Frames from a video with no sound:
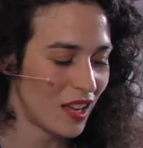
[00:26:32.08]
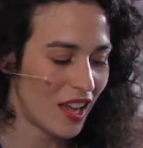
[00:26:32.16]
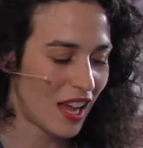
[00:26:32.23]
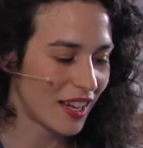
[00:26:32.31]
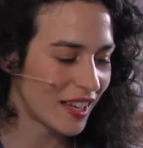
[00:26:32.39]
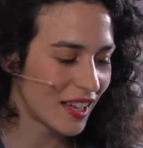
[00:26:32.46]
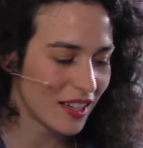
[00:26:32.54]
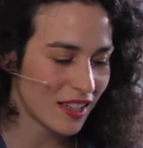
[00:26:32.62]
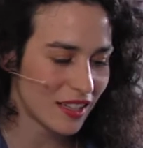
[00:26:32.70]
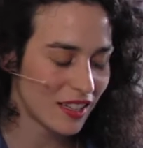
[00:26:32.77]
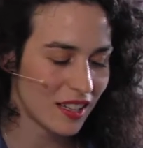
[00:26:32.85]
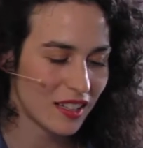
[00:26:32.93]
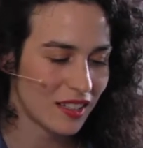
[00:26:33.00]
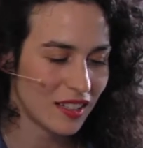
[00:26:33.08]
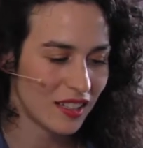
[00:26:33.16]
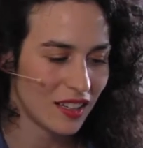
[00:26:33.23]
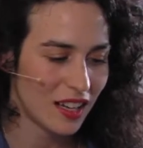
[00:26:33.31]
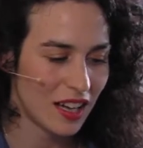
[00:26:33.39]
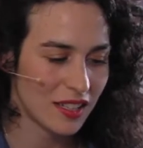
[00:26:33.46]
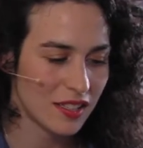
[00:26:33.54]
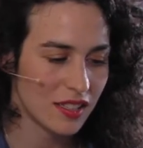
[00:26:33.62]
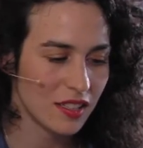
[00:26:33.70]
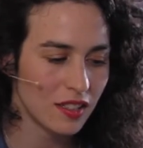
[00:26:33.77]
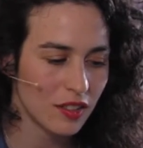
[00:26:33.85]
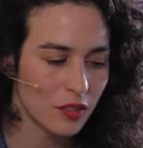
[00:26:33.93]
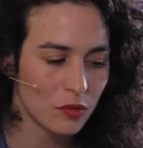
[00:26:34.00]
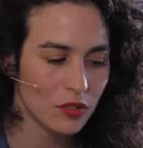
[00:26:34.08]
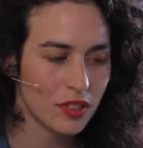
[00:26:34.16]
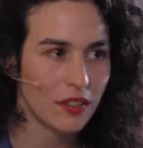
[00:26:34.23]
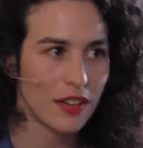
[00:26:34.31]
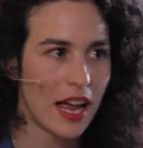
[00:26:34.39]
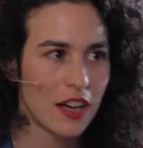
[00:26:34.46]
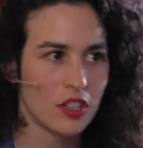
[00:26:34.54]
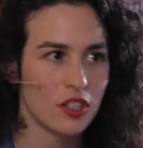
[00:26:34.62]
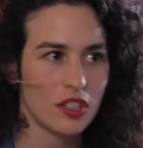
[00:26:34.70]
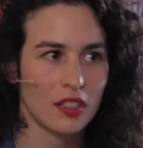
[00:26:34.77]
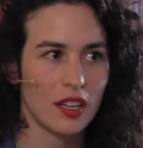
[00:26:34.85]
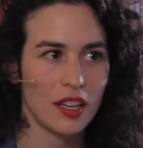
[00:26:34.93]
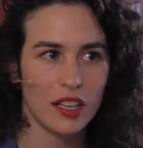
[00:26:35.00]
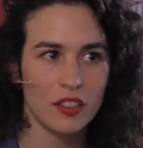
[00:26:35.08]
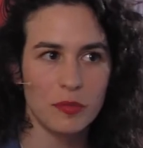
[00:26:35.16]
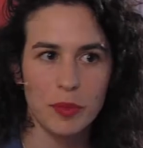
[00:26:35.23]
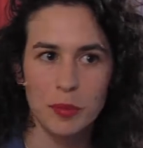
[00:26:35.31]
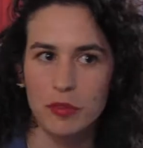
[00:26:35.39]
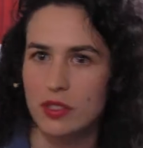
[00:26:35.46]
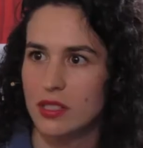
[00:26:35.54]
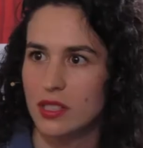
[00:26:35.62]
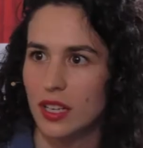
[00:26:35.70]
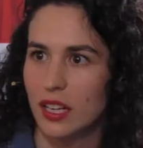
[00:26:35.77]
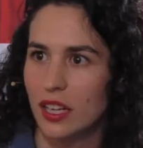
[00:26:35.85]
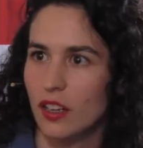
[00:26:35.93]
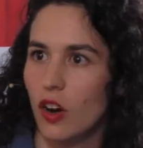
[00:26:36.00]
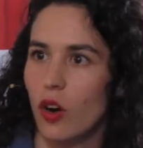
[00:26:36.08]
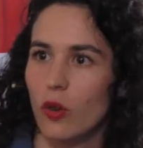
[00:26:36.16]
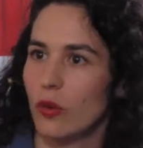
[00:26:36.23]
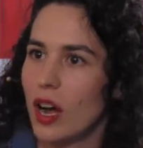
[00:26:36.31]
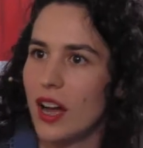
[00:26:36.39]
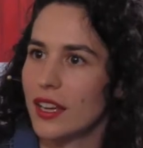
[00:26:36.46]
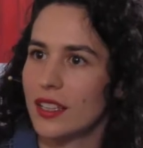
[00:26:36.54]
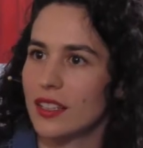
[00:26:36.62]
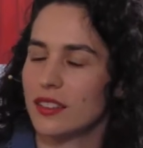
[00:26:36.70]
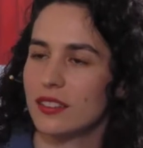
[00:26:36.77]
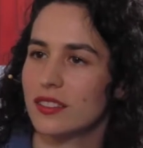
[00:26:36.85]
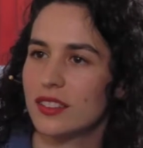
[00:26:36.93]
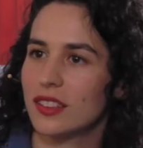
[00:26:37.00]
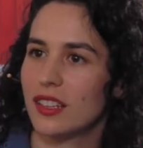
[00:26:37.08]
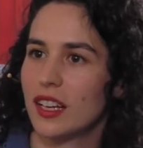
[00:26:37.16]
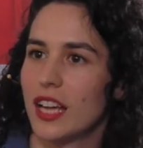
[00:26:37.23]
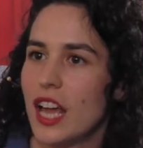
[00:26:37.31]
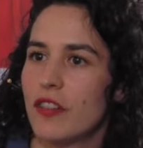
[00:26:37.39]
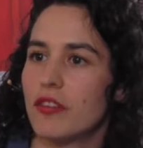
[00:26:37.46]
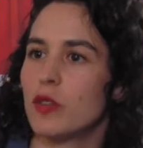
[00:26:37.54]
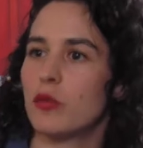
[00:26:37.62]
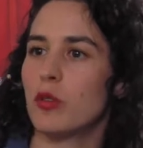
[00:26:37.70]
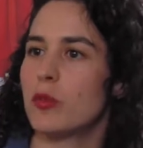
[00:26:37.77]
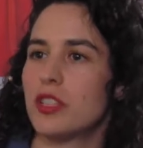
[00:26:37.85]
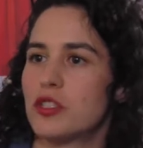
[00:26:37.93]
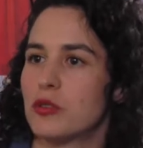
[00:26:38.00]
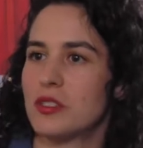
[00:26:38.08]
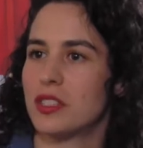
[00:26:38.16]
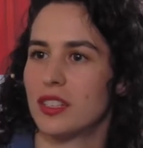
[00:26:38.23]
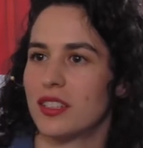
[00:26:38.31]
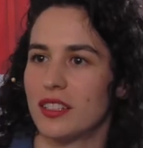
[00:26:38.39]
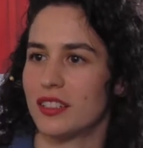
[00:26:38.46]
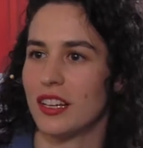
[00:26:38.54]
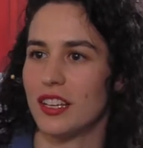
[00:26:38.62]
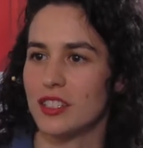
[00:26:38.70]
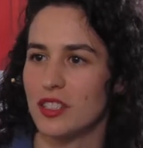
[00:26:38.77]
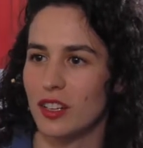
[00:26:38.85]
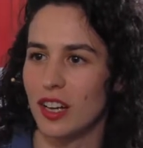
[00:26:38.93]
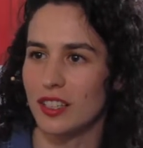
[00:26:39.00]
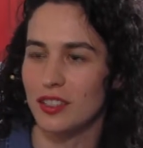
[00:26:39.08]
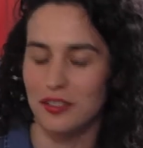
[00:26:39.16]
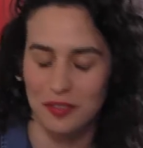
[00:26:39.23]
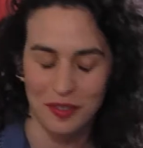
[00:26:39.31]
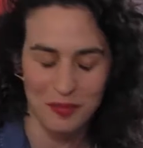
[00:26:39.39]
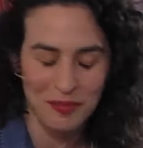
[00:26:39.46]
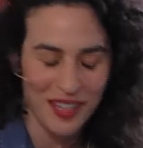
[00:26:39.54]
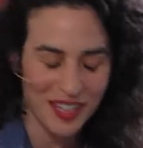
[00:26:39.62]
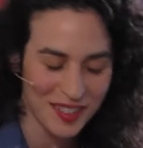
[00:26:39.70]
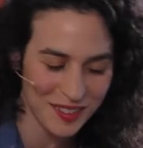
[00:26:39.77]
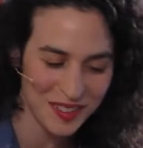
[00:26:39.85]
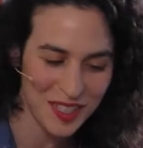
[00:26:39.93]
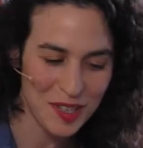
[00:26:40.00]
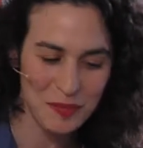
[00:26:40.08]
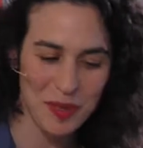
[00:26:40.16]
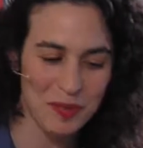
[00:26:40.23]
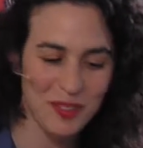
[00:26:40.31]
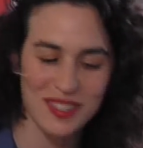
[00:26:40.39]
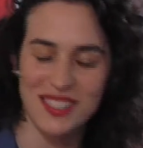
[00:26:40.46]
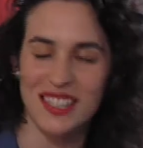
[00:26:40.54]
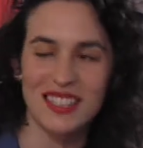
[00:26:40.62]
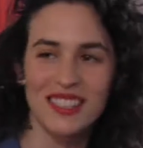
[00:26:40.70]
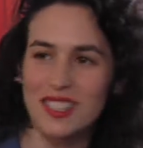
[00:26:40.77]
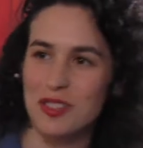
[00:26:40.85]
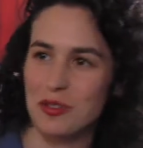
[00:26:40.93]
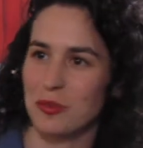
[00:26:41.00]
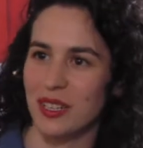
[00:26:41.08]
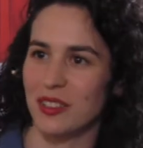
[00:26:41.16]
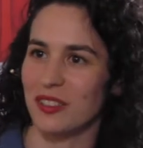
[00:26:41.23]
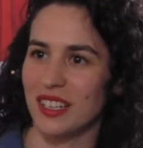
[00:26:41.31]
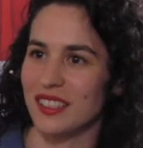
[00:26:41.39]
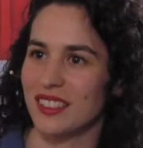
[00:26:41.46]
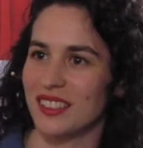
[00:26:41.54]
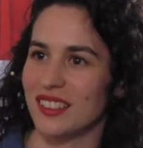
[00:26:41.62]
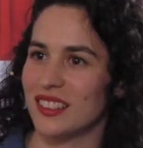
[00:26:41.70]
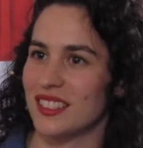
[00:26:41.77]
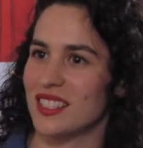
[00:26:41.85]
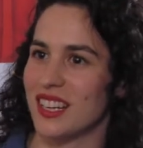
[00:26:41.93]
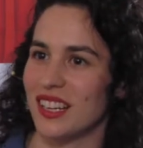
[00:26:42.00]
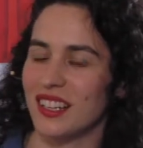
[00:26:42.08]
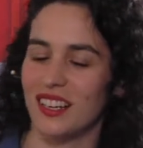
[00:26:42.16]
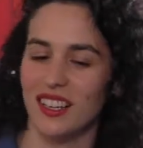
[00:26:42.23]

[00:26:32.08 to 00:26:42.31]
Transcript: Again, I see it through the reaction. A lot of people say like, like every woman should see it. It's a lot of many people said this to me already, that it's like